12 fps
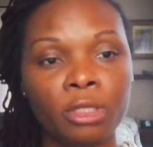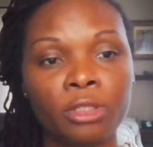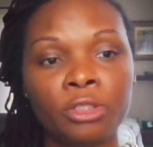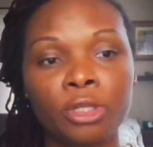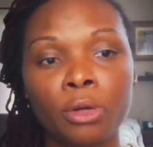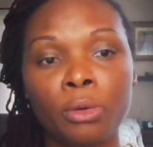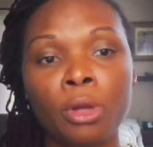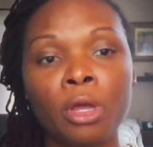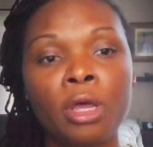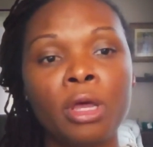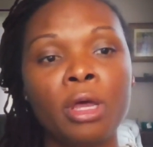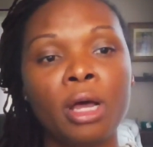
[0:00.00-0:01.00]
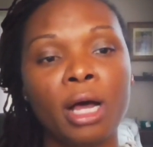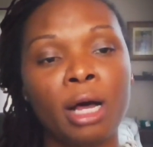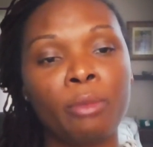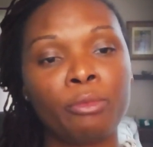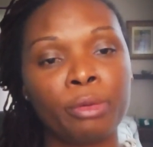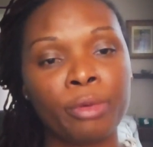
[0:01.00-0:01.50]
So
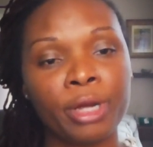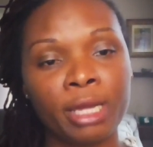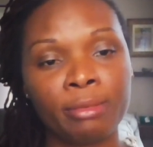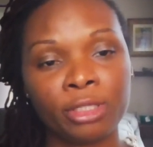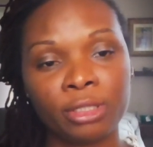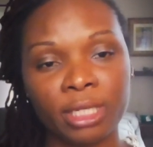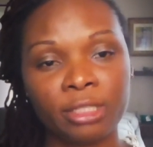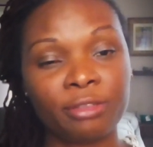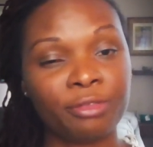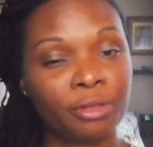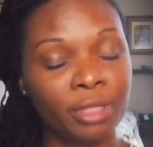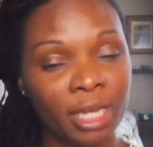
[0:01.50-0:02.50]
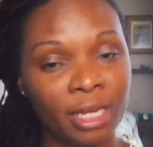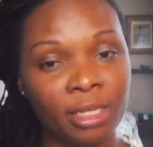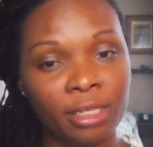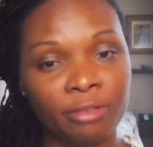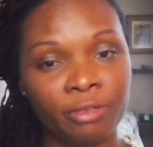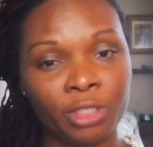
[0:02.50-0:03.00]
we were able to interview 9
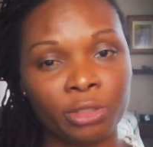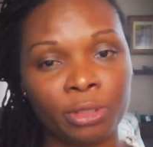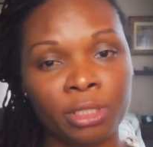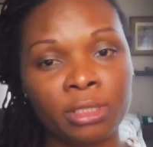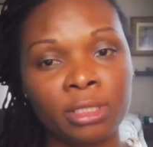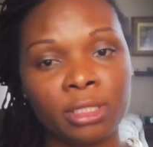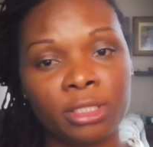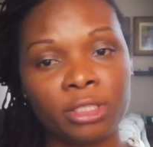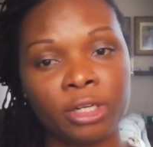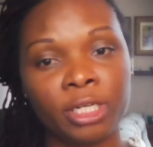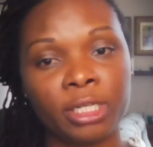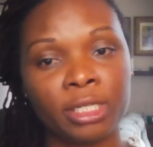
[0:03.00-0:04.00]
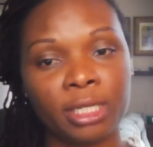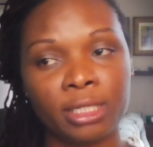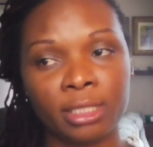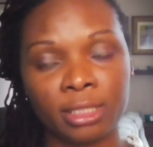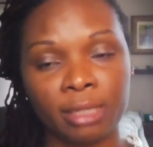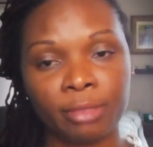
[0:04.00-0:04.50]
individuals starting in
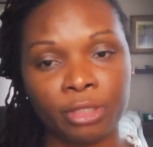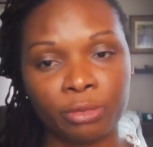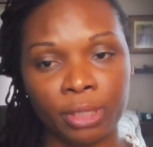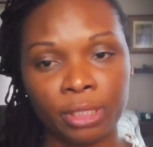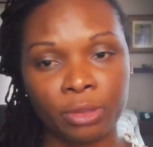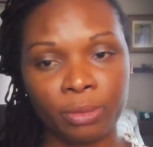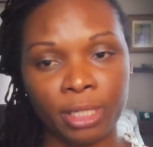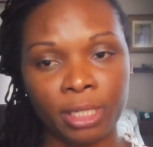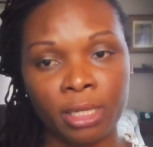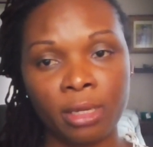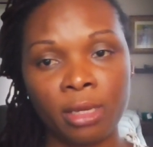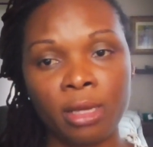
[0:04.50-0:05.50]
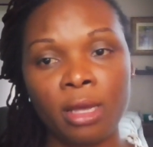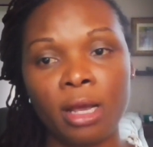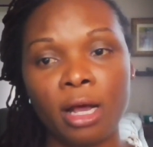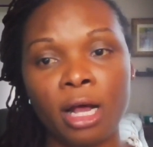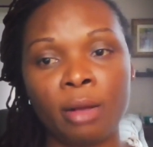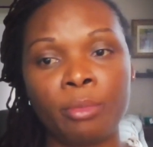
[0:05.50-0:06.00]
December 2020.
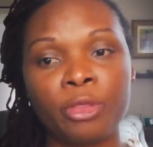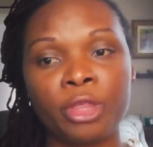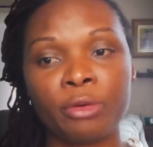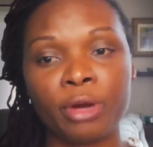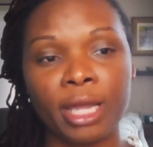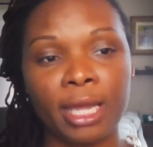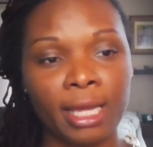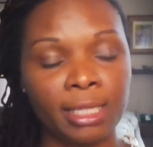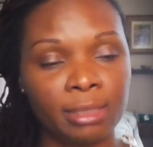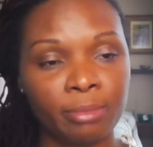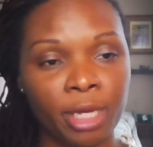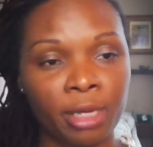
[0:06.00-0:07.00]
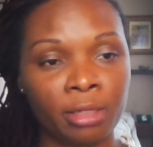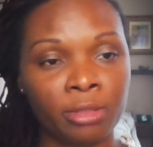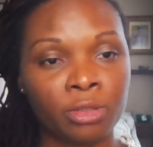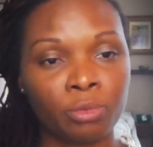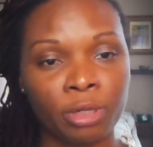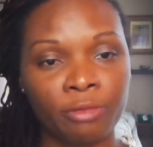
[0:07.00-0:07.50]
There were 8
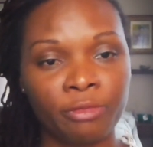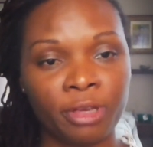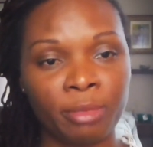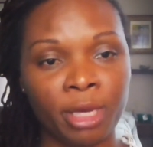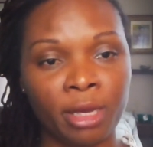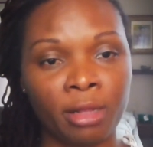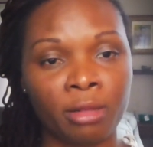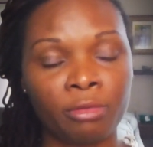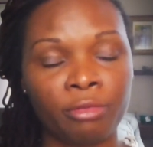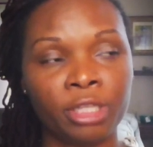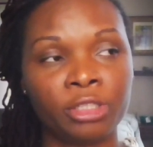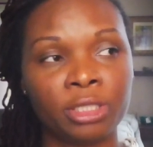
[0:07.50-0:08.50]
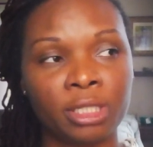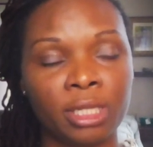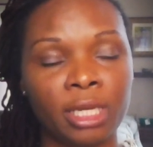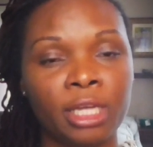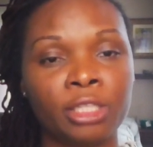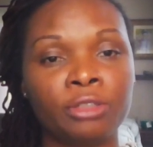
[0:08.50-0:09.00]
males, 1 female, ranging in
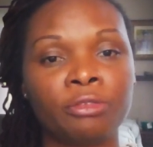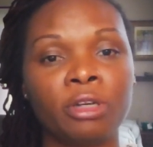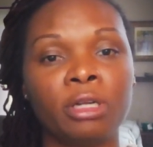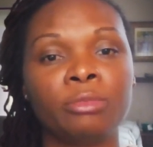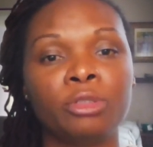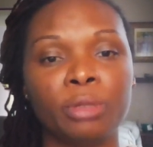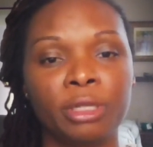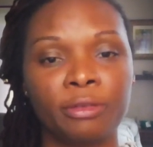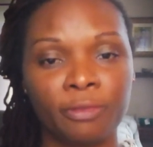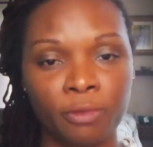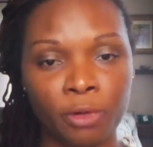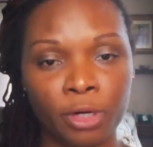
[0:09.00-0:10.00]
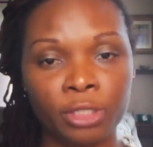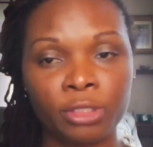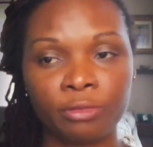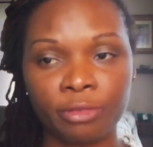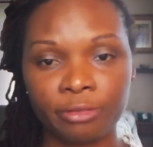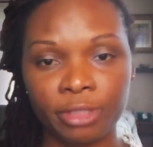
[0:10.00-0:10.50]
age from 24
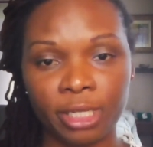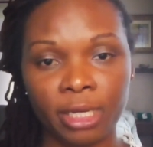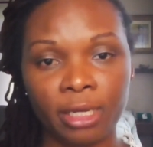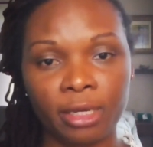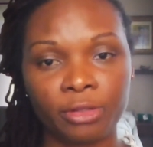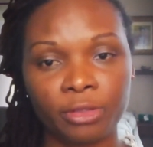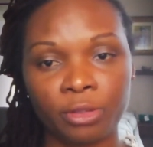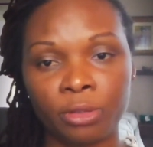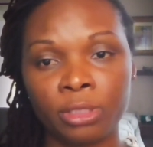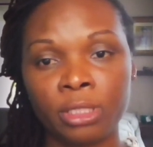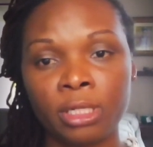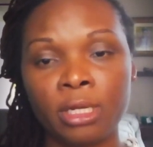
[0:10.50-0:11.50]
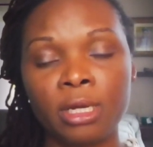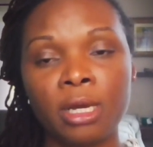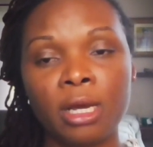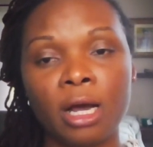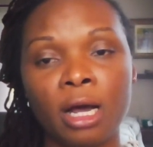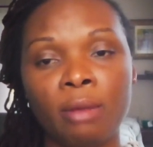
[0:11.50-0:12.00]
to 58 years old.
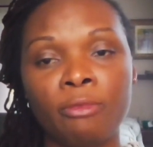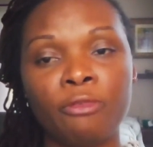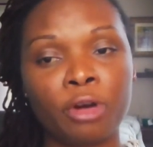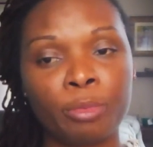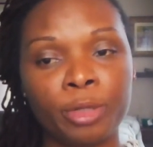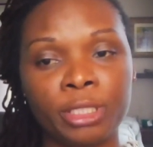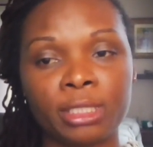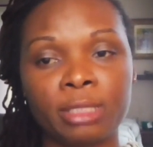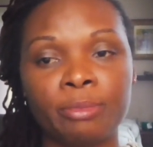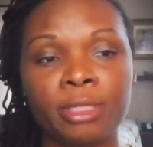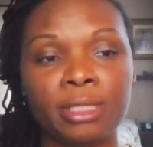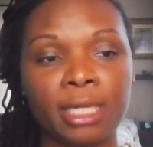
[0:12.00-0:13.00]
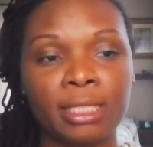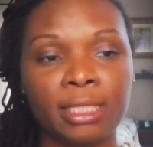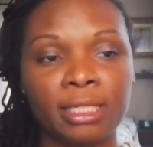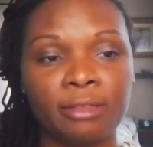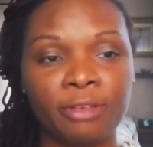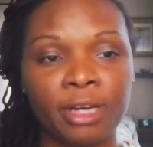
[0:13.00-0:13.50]
4 participants
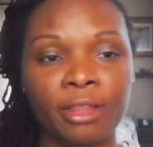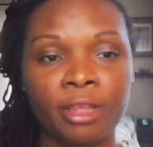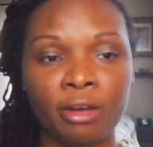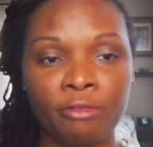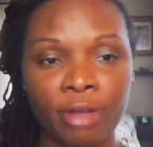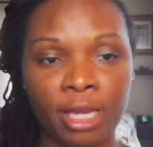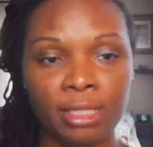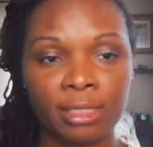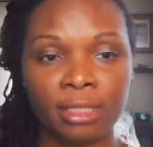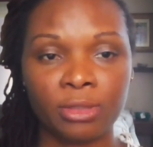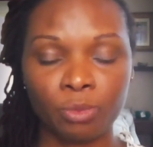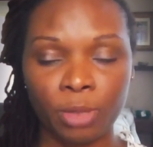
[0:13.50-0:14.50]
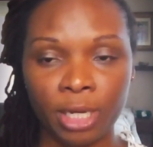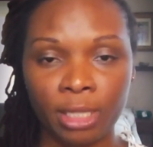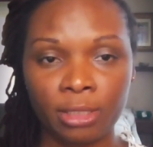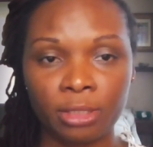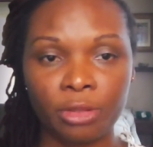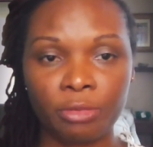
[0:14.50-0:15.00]
identified their race as
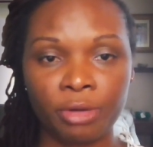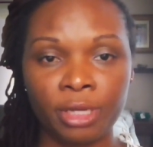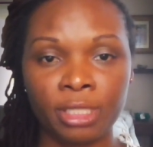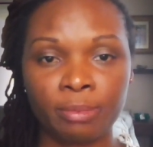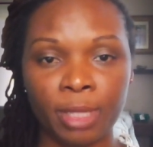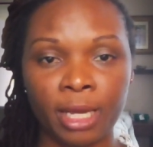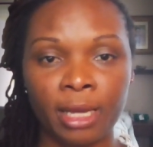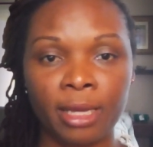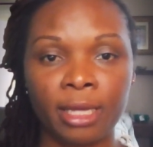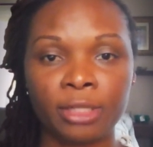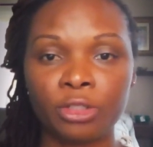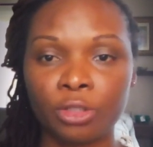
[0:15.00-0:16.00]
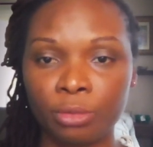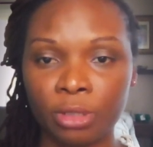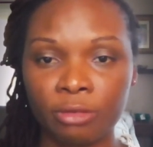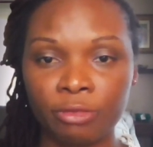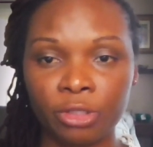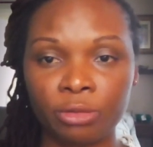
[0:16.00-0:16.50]
white, 3 as Black, and 2
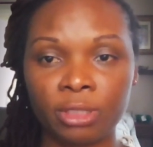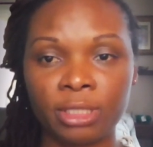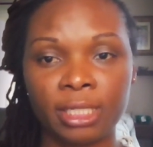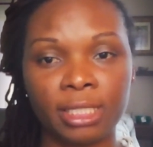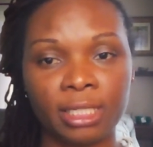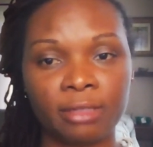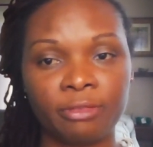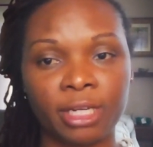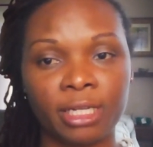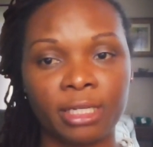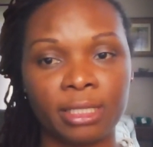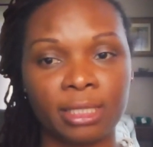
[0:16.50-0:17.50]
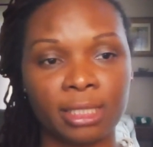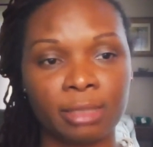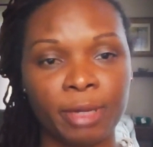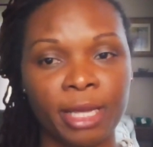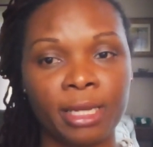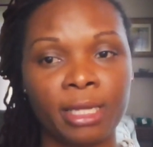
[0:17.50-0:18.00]
individuals identified as
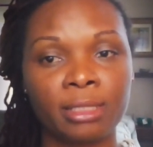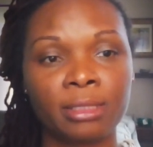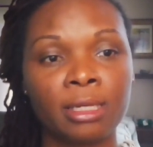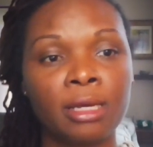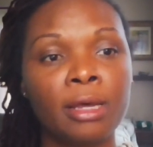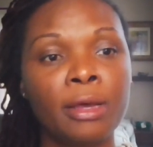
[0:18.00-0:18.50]
Hispanics.